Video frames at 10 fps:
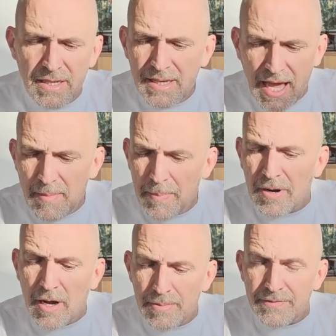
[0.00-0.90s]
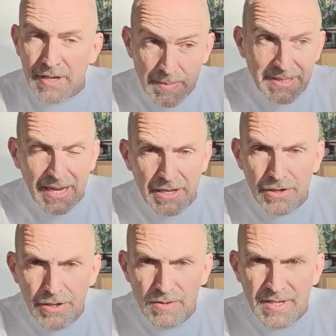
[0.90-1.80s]
came up a couple of times, can
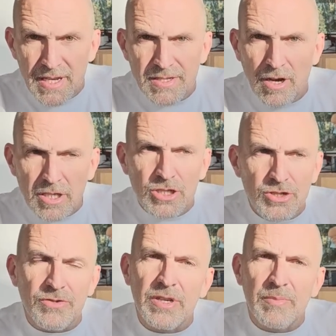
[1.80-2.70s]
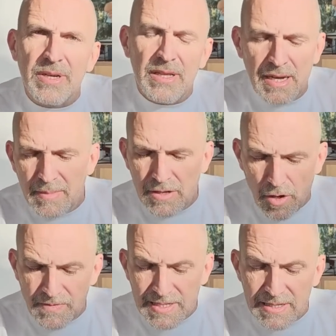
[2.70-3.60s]
you use it as an oxygen rebreather? I mean,
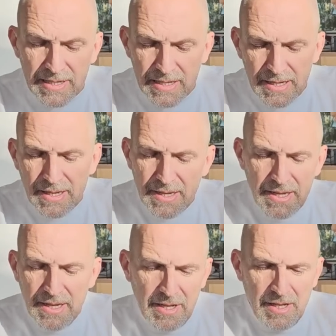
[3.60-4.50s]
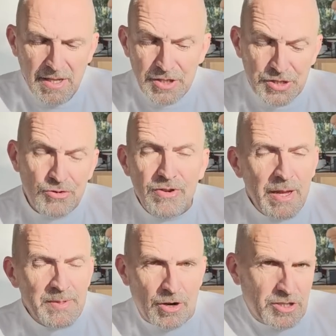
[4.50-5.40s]
obviously
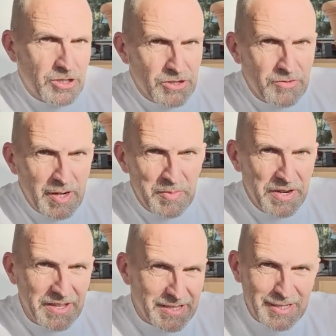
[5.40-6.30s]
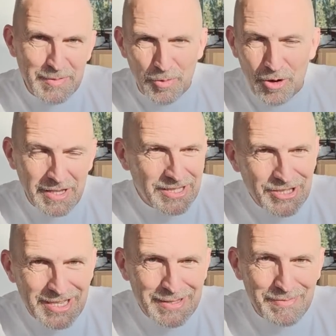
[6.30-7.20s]
screams oxygen rebreather. It's small, it's
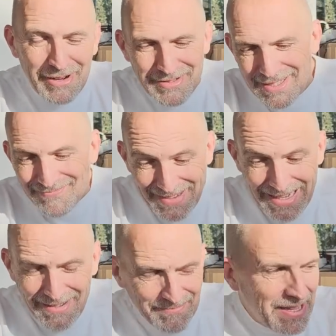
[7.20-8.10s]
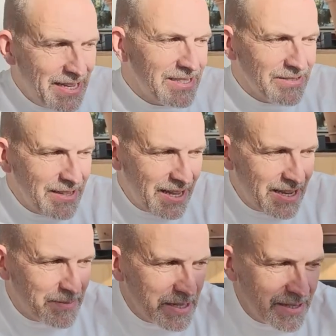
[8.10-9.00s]
chest mounted, yeah, and you
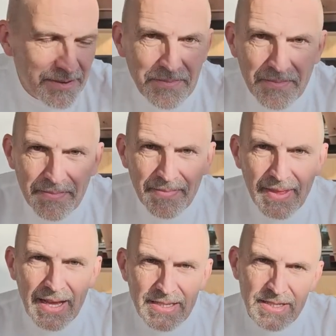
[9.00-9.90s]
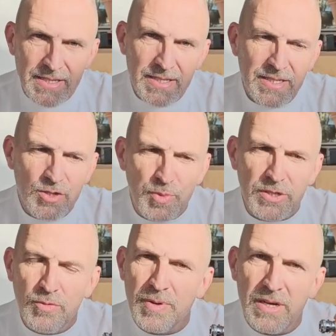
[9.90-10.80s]
can. I mean, there's this super
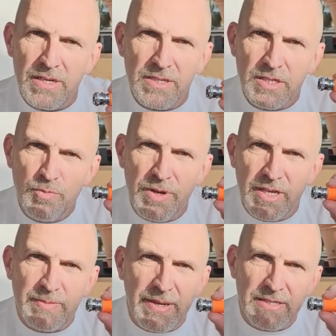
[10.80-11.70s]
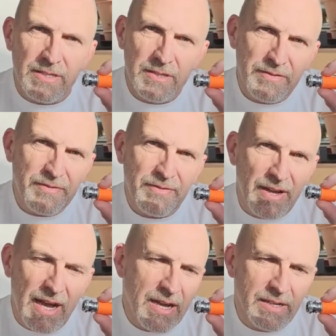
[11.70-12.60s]
duper, super expensive
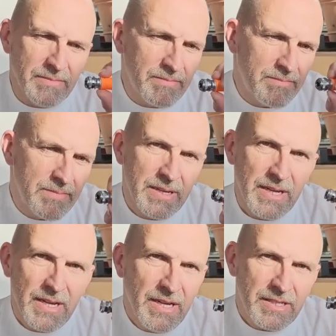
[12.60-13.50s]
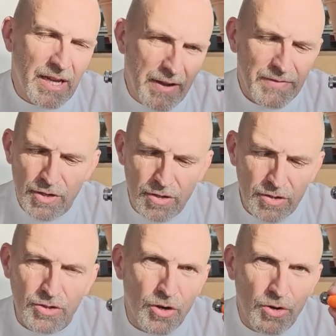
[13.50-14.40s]
Achim Dive
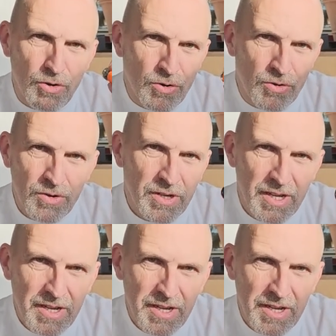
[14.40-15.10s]
Talk Go,